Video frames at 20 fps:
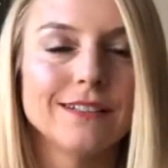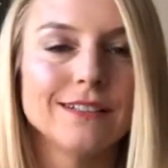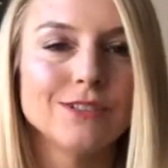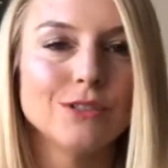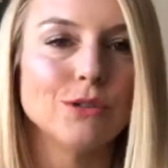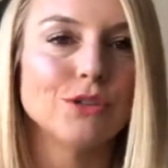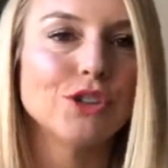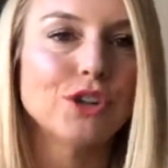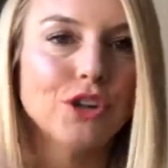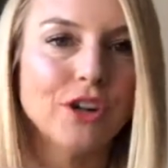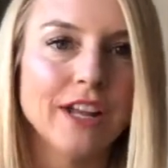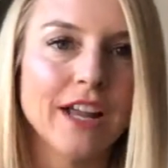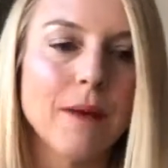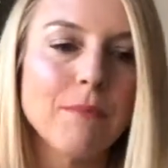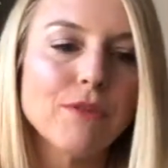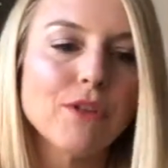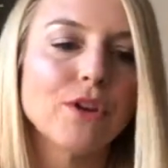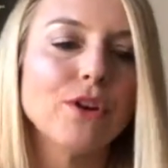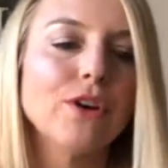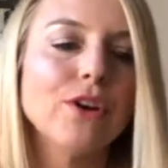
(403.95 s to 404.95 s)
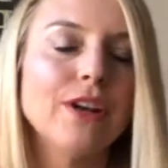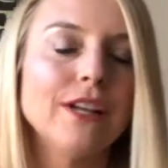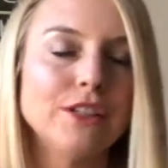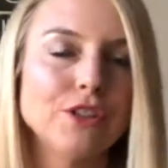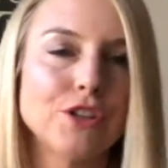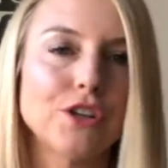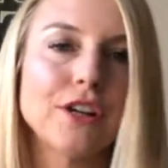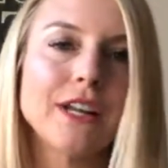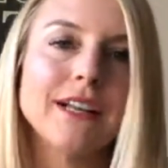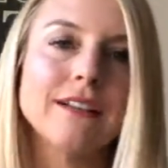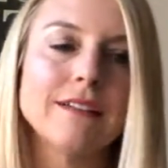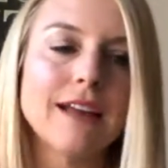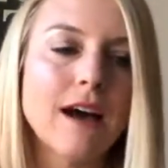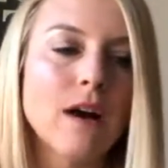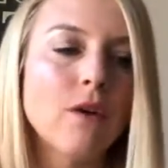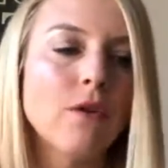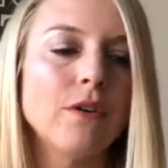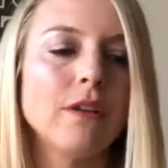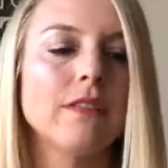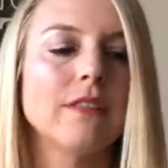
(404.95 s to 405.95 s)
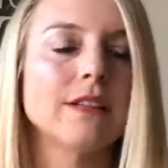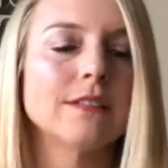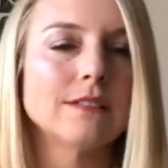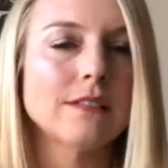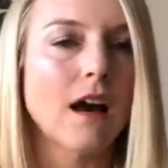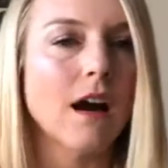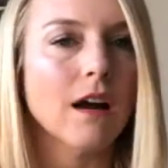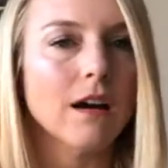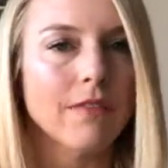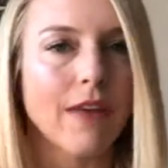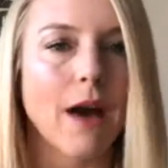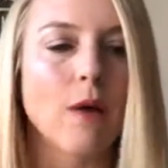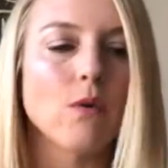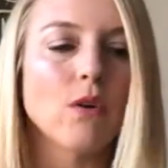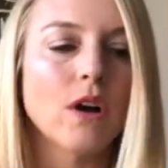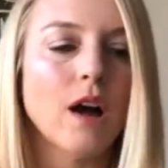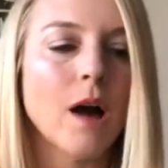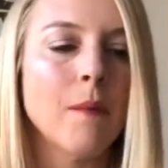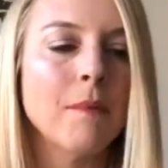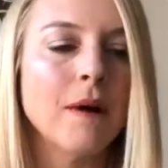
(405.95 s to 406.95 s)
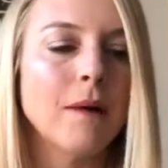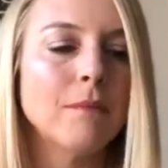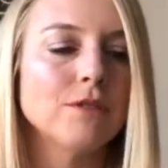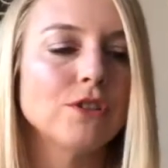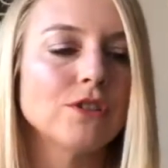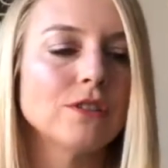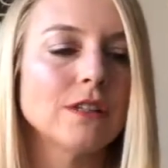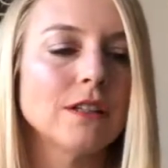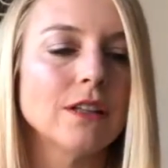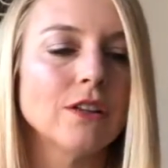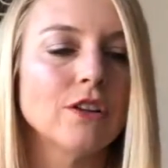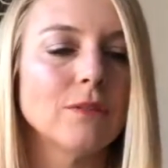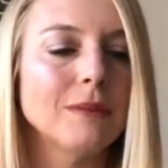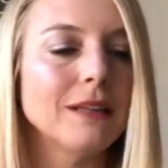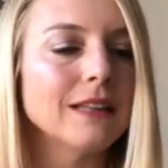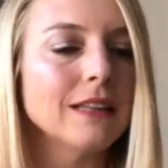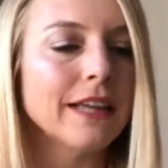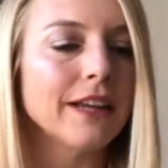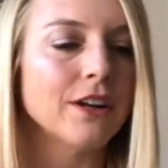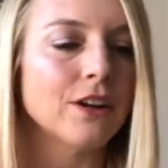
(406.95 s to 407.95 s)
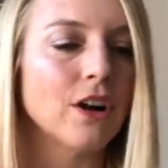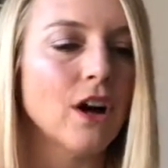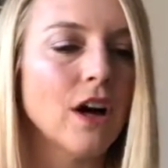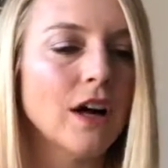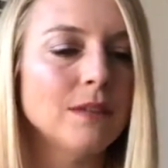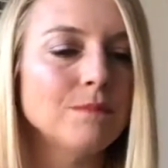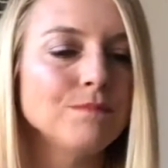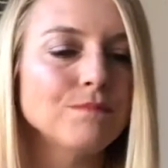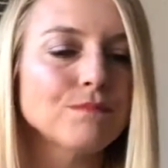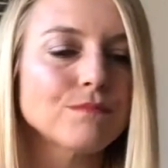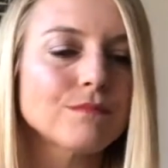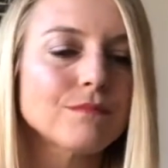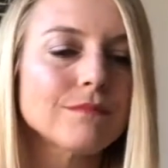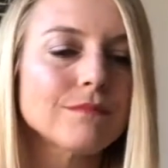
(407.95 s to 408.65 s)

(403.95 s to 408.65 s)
So turning up the good and turning down the suck. That will come up just a little bit later on.